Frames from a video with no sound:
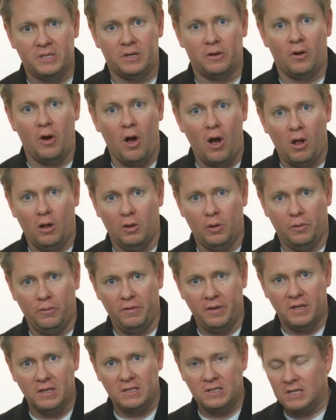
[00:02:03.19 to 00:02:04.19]
that are all
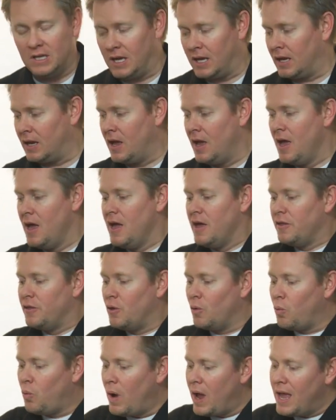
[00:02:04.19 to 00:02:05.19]
over this thing,
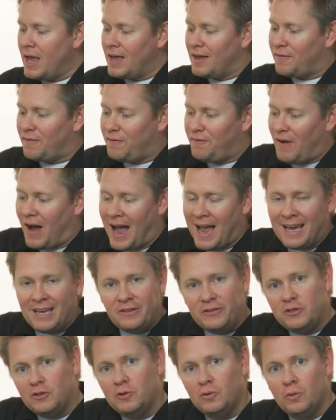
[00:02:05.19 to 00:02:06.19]
the way it
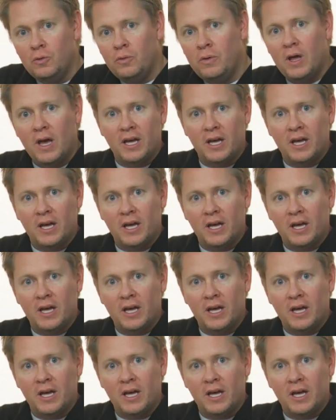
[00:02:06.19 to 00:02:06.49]
fine-tune